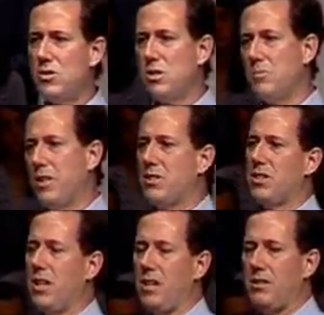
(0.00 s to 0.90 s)
do some things
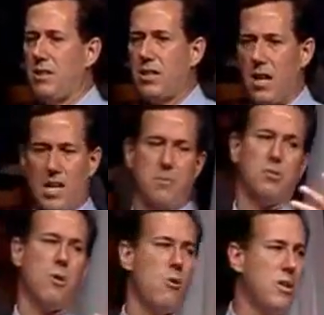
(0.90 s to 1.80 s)
to get the economy
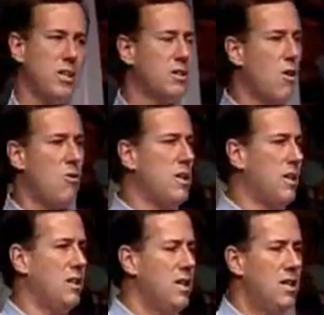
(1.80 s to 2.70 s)
growing and
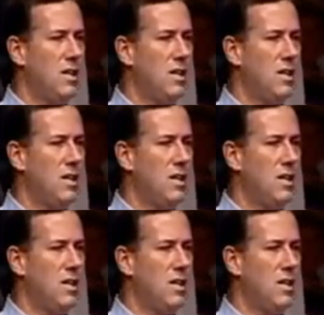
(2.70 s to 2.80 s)
going, and